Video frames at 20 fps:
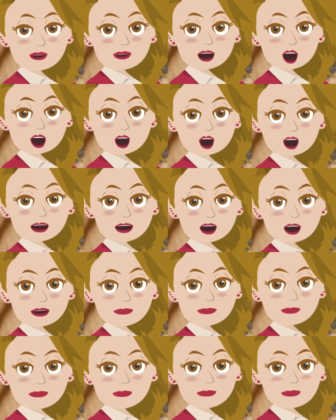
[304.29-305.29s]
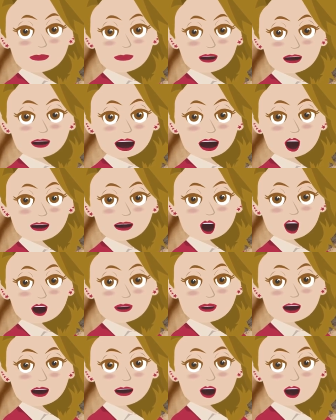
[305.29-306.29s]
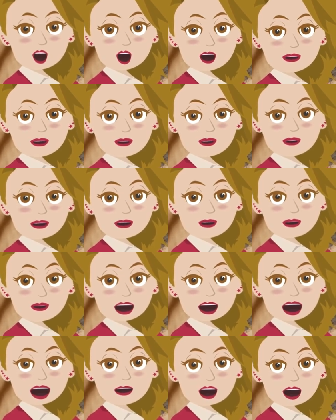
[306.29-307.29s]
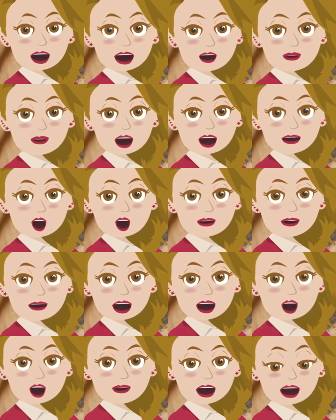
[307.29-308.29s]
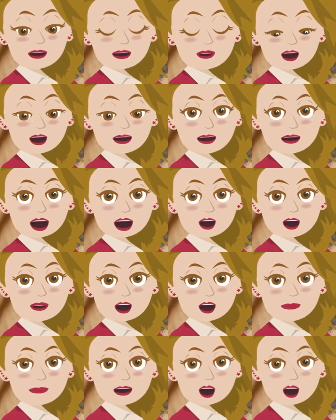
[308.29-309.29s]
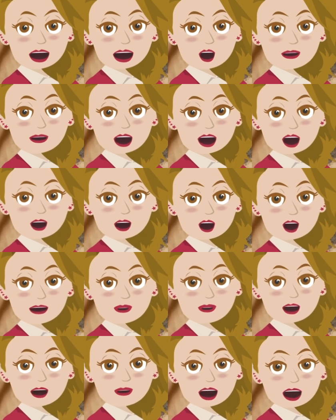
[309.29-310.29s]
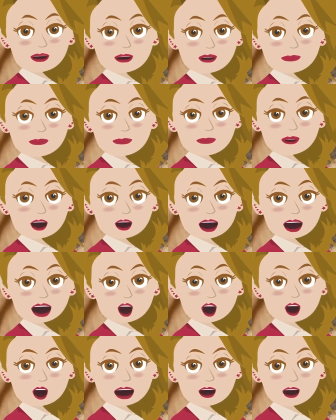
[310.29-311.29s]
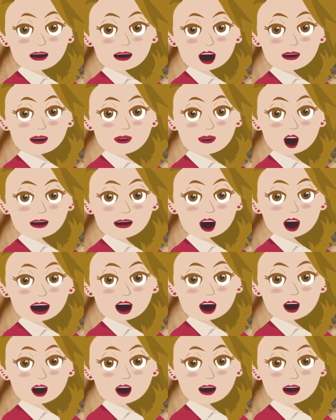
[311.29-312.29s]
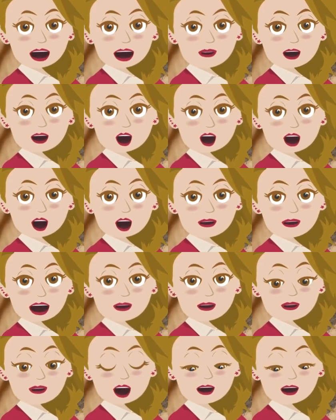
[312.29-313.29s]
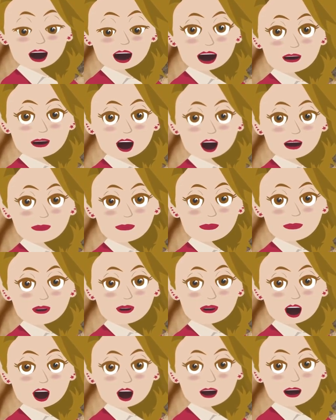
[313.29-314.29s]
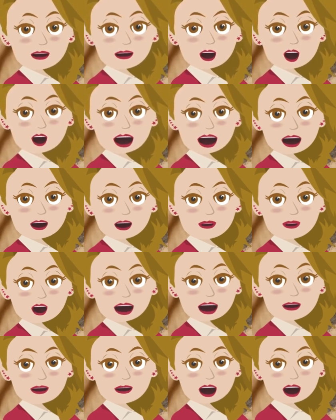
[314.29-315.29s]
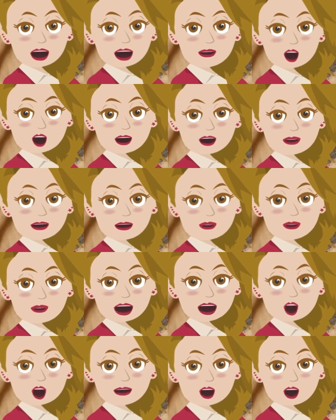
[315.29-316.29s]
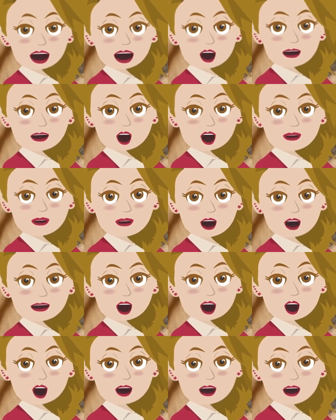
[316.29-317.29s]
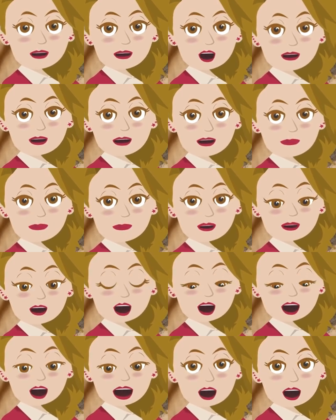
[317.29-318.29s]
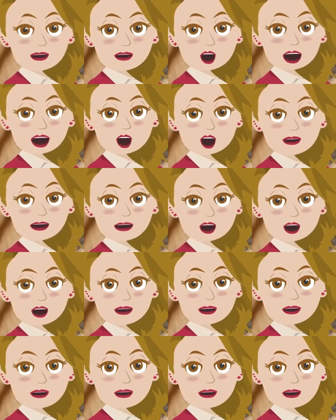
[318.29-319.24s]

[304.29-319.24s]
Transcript: to the universe about what you want, you are launching these vibrational rockets. And that matters because you are a vibrational being and this is a vibrational universe. And as you launch that rocket, that non-physical part of you, the remains non-physical